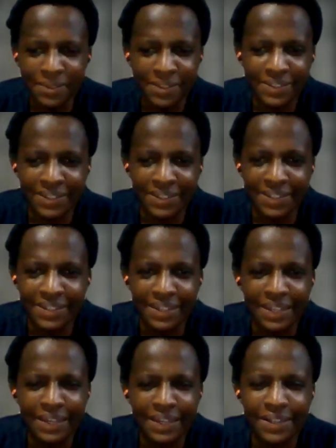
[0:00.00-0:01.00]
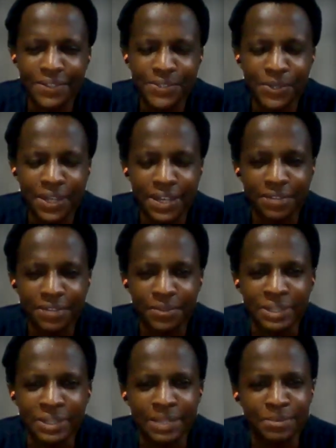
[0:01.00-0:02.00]
think also, hi everyone,
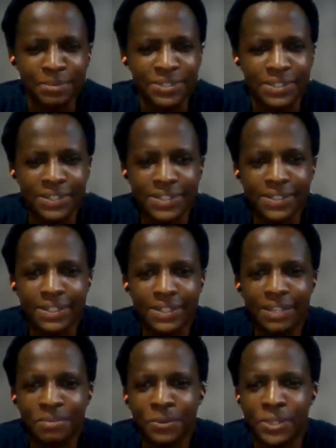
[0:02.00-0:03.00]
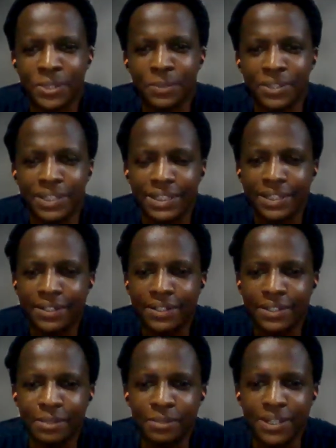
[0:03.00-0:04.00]
my name is Nelson. I've been working with Elliot on
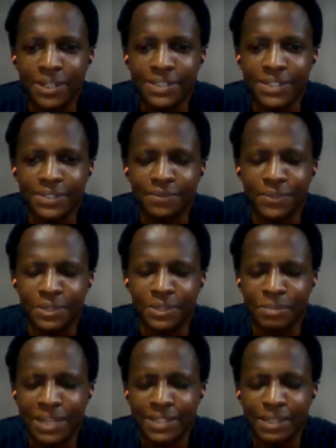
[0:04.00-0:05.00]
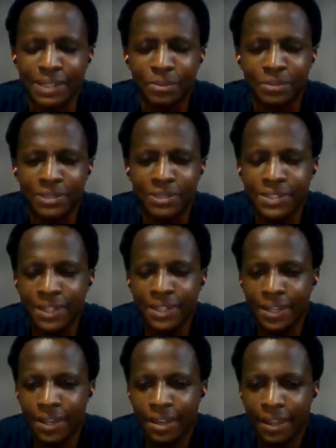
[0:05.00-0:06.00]
our project for the past couple of months.
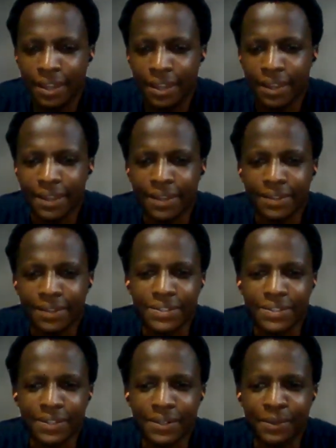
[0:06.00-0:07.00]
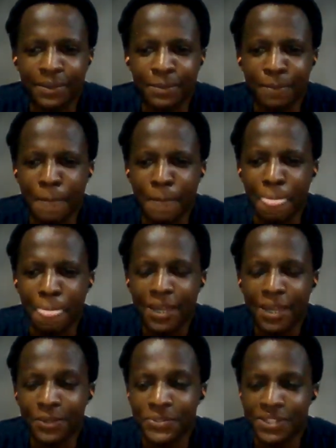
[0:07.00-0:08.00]
And
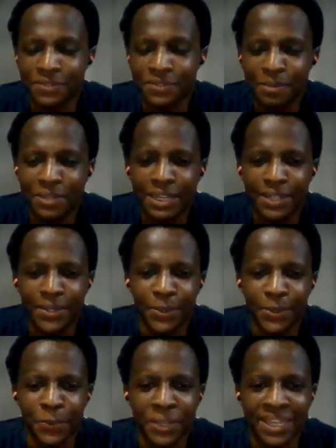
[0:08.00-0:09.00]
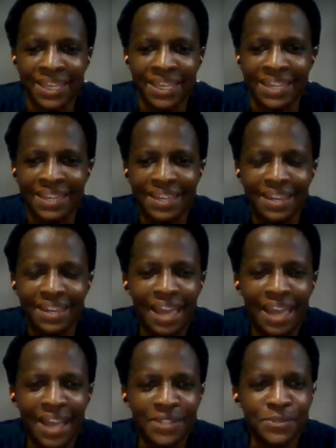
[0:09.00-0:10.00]
I will say from the get-go, we
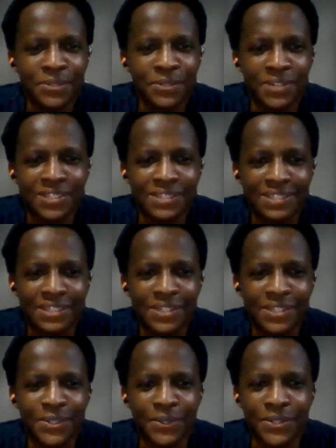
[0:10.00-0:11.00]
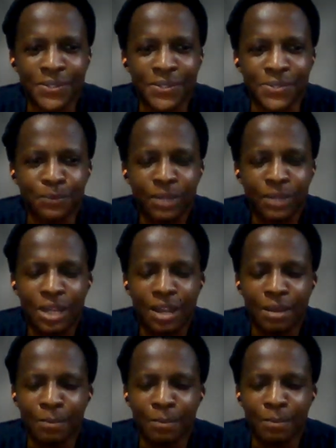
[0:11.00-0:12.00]
had to address this issue because
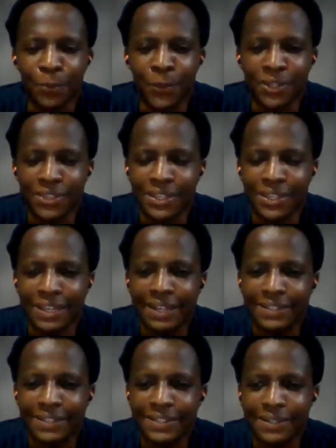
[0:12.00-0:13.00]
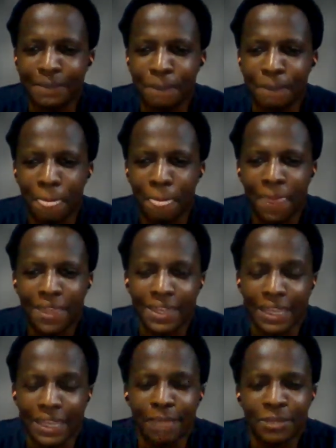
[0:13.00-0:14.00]
one thing that I
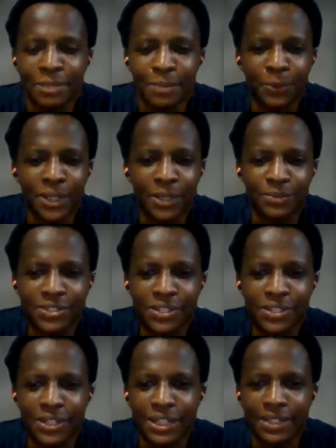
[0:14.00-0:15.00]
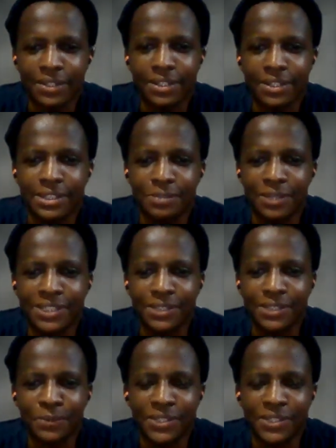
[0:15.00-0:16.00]
came up while starting on this
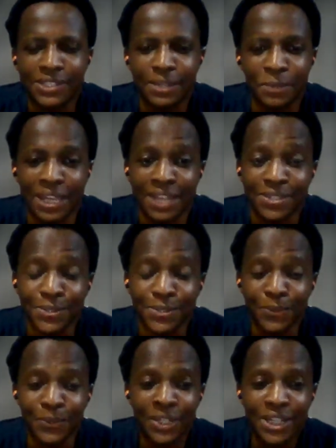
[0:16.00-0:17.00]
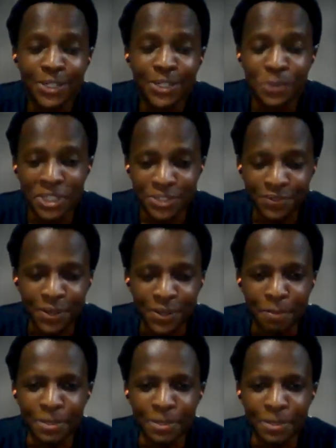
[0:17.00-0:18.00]
project was that we had to switch
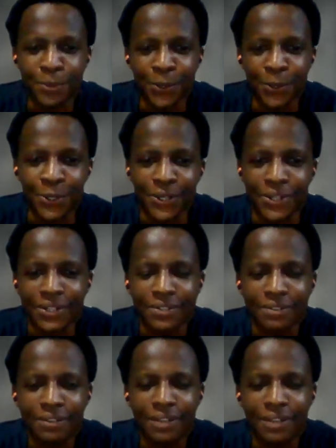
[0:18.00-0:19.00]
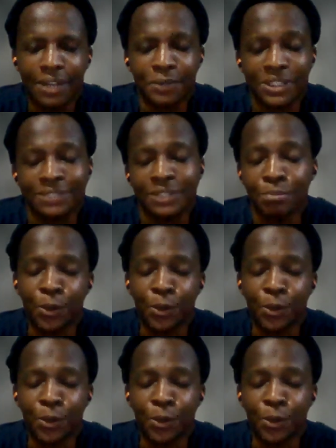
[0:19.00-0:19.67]
from a relatively